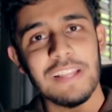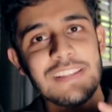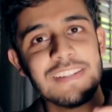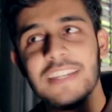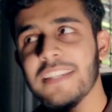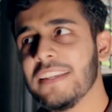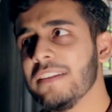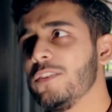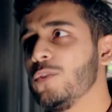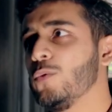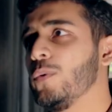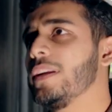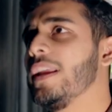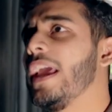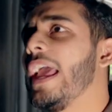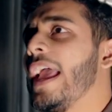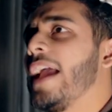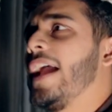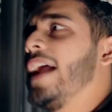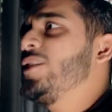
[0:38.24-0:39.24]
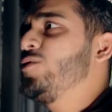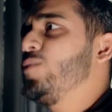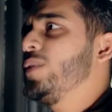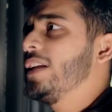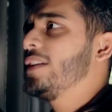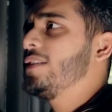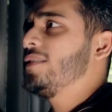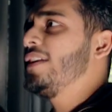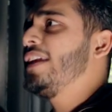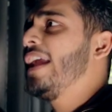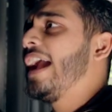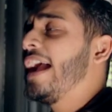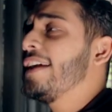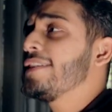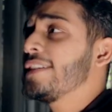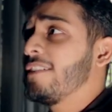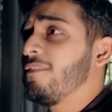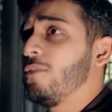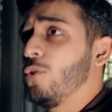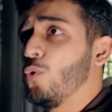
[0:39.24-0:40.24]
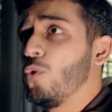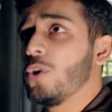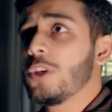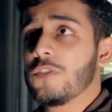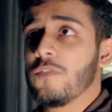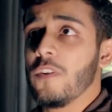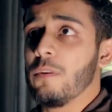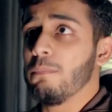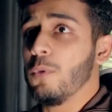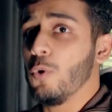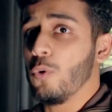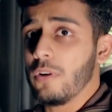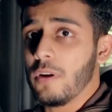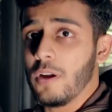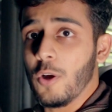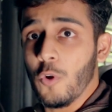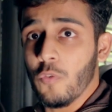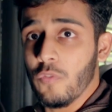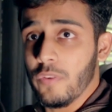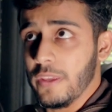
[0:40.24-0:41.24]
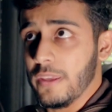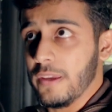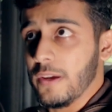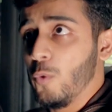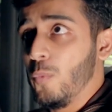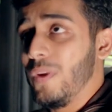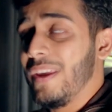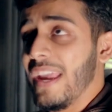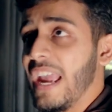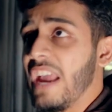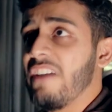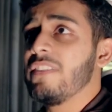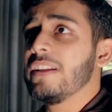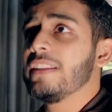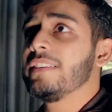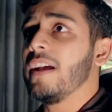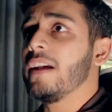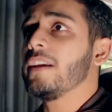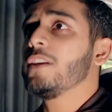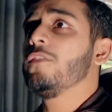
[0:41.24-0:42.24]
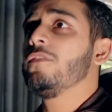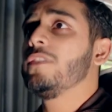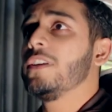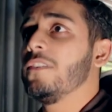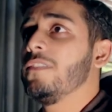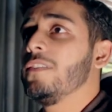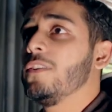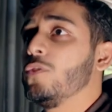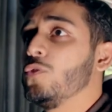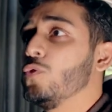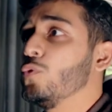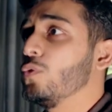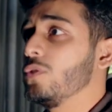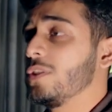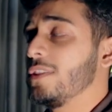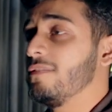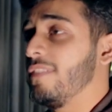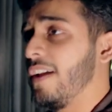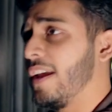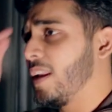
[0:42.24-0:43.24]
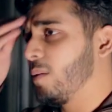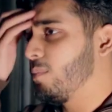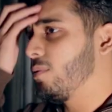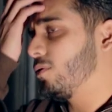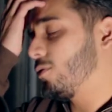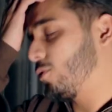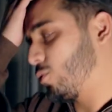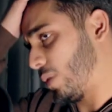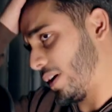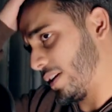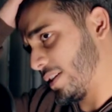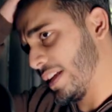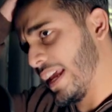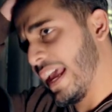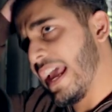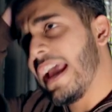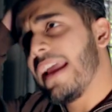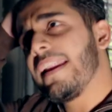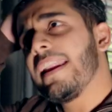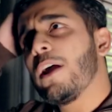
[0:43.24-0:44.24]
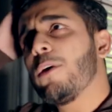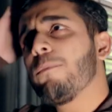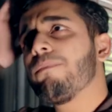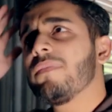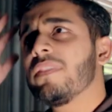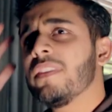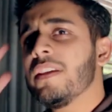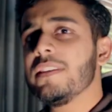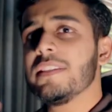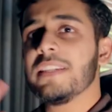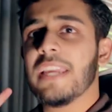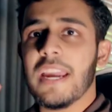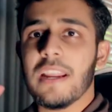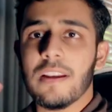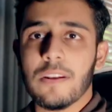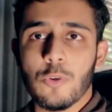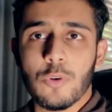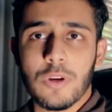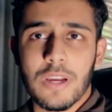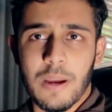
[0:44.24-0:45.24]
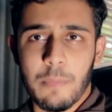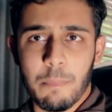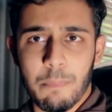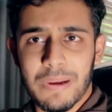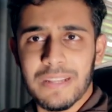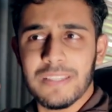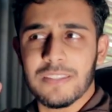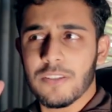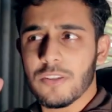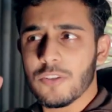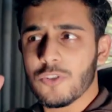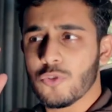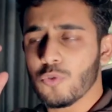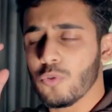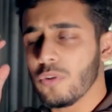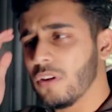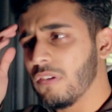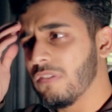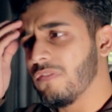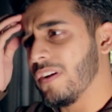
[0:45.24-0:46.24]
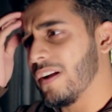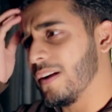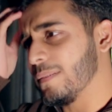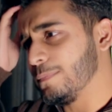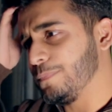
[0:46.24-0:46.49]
let's get into it. As you can see, as I've launched Filmora over here, we have a ton of different tools available to us. Now, this can look a bit sort of